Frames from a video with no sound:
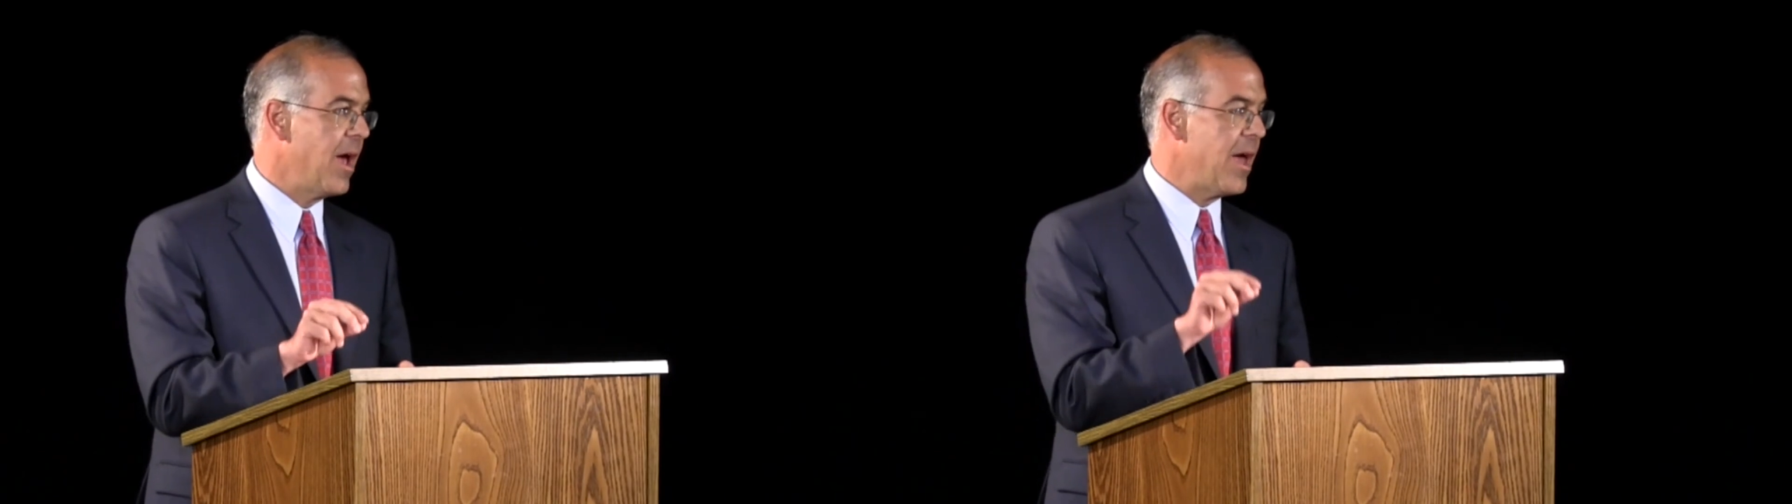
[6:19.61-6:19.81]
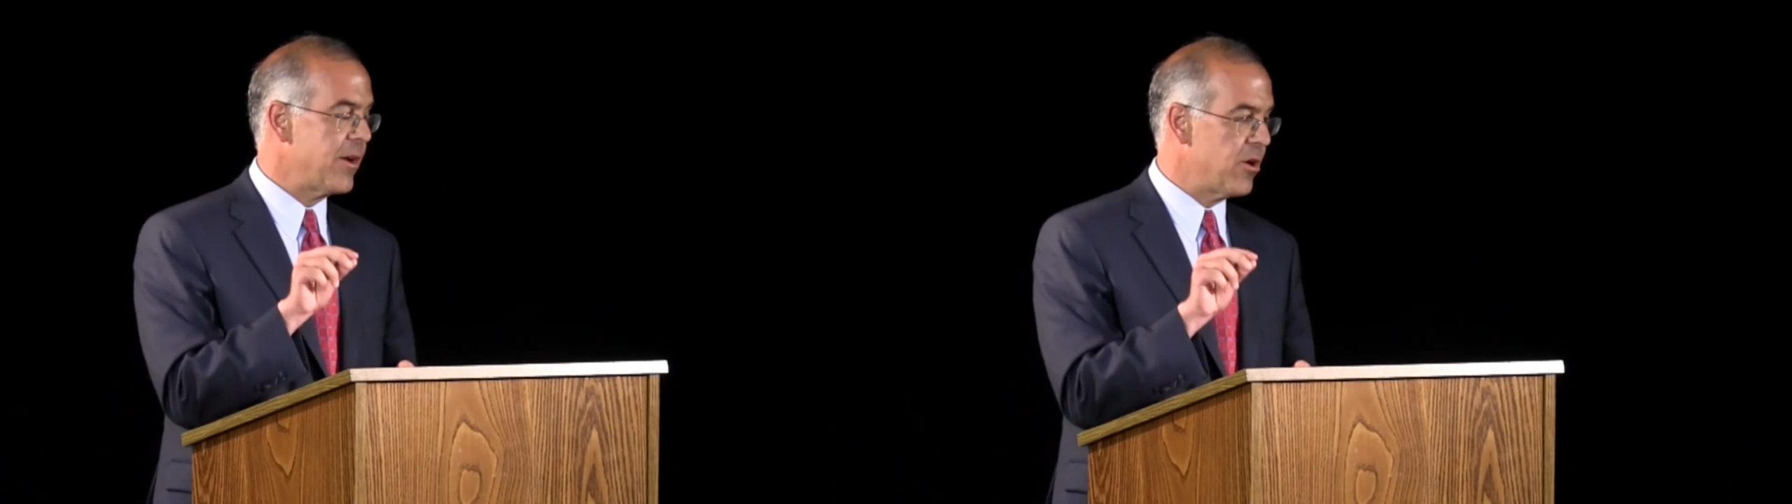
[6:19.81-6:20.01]

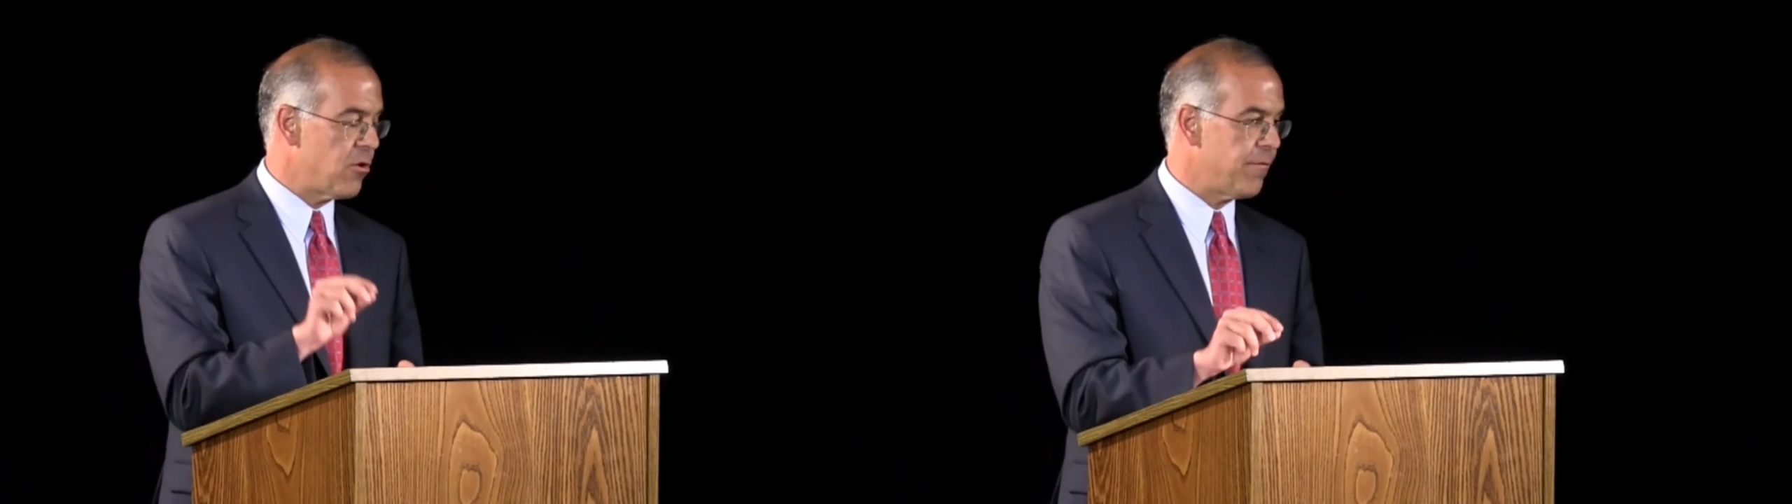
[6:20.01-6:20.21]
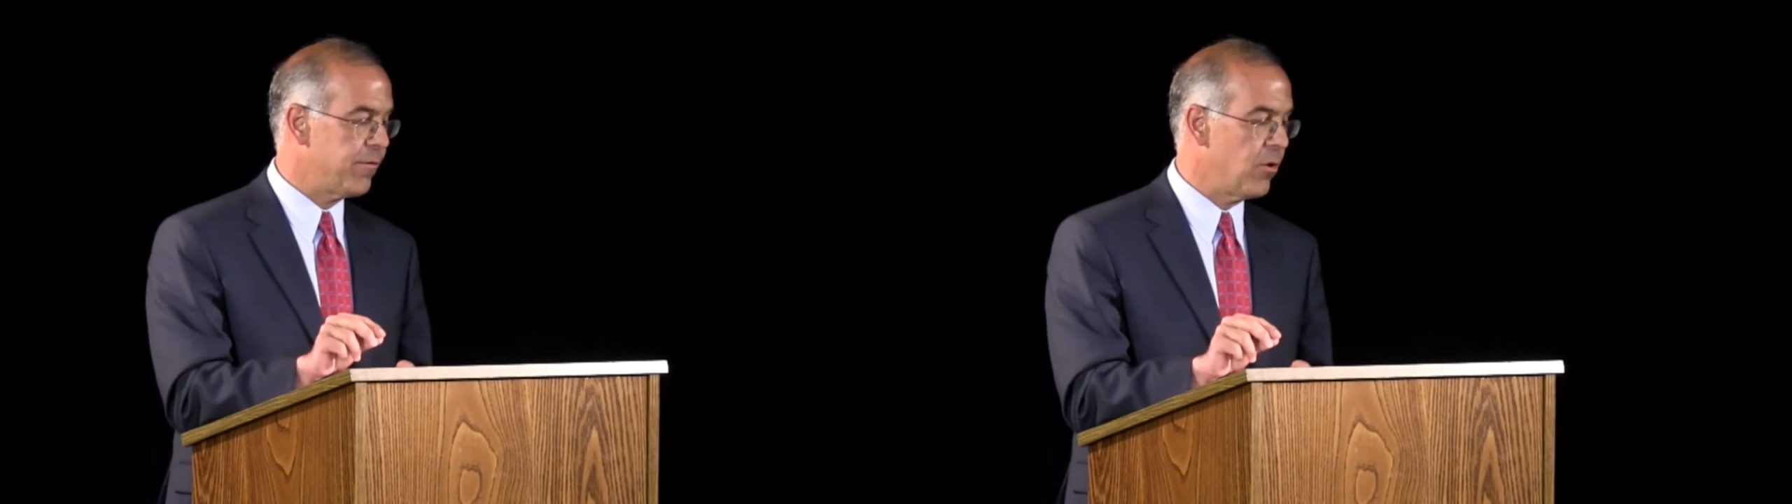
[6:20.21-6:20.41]
and
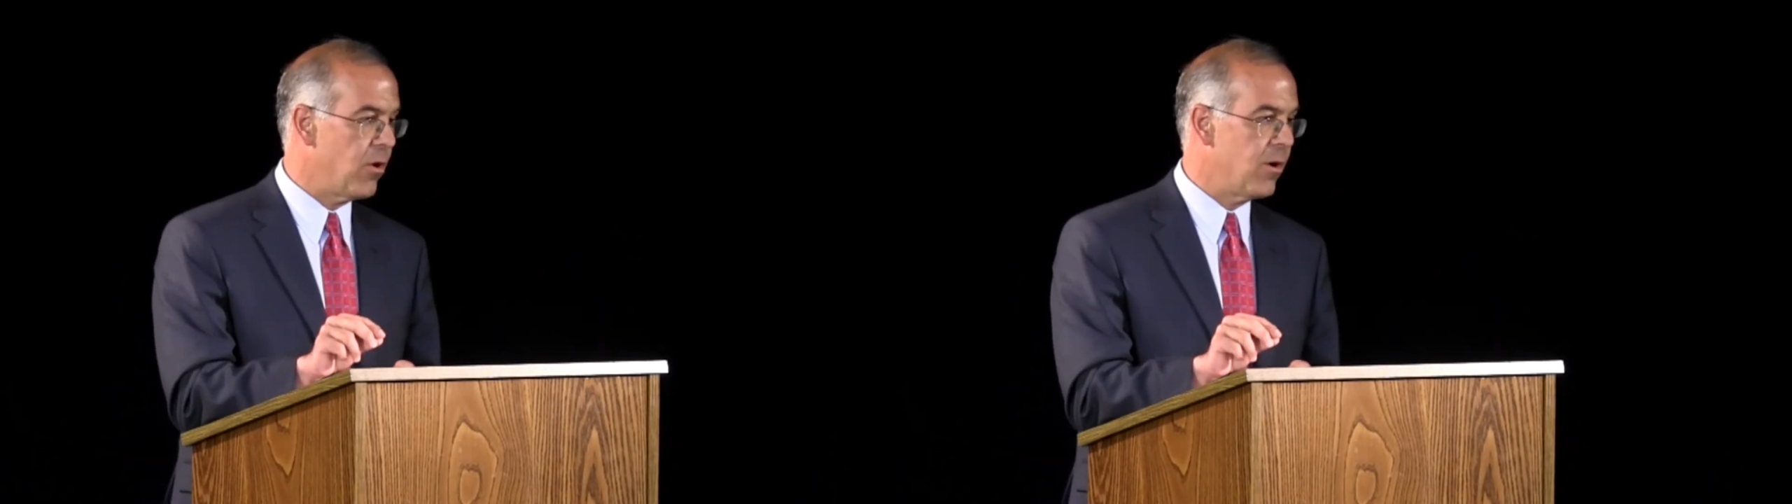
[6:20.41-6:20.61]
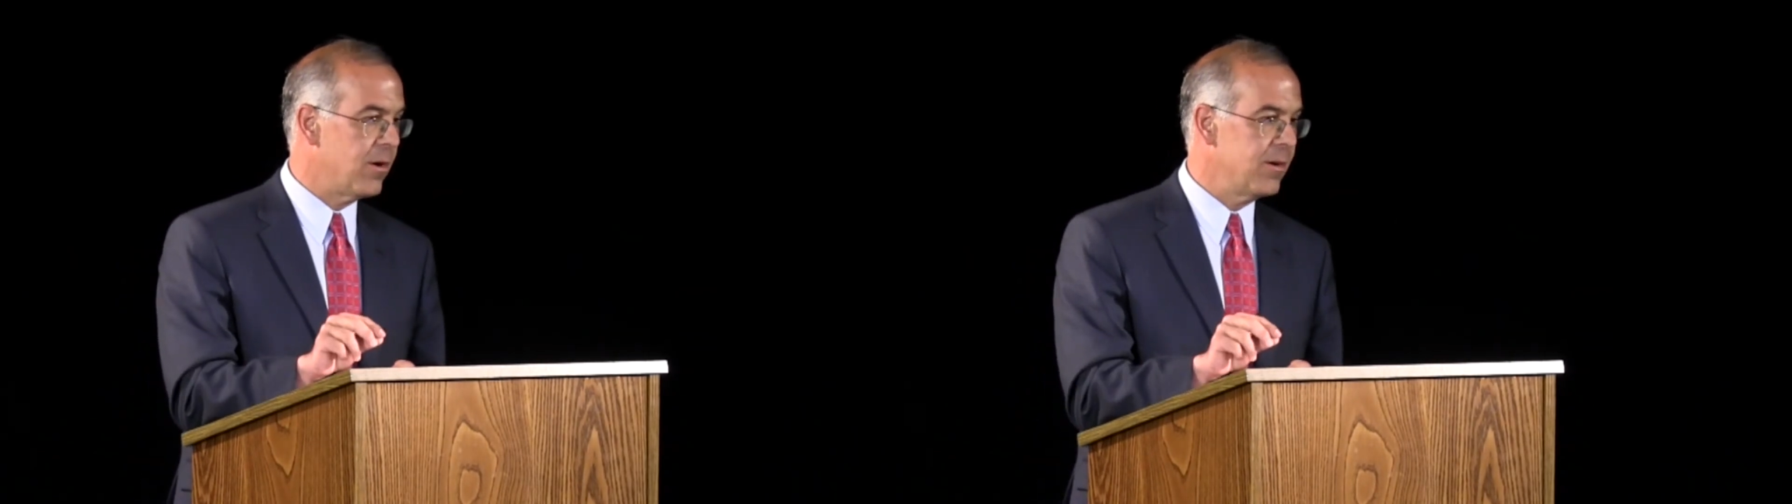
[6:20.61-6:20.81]
inner
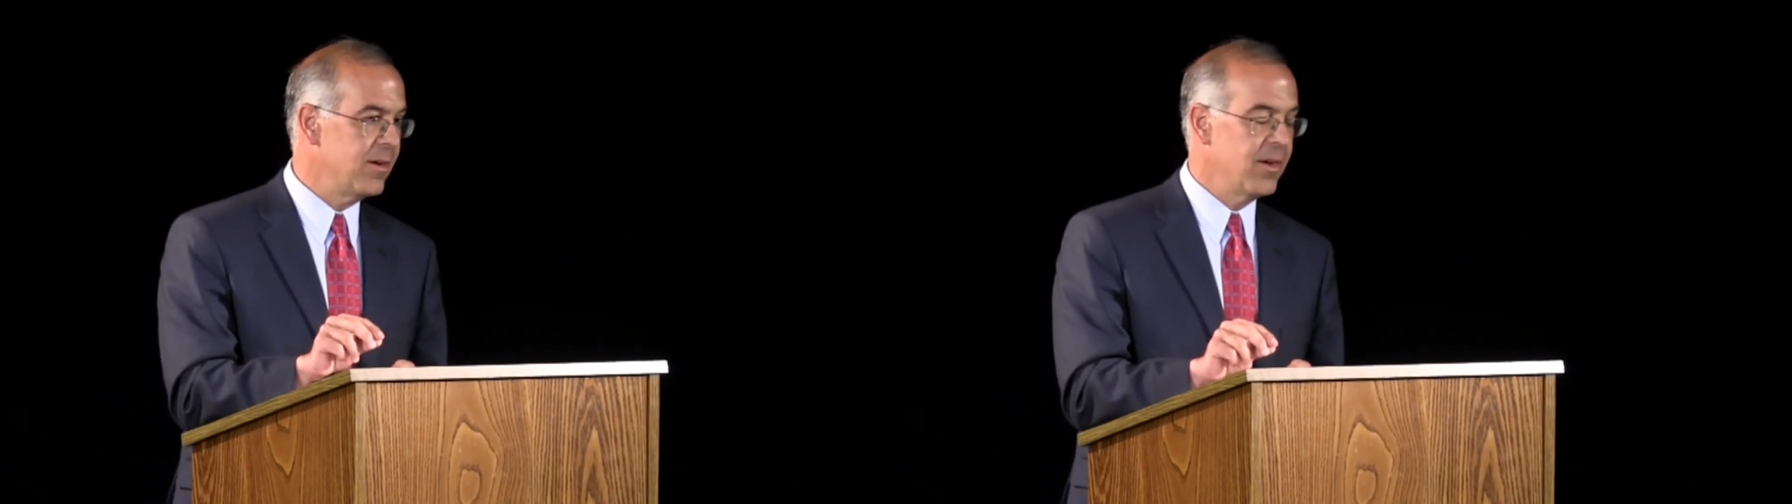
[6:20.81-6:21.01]
flaw,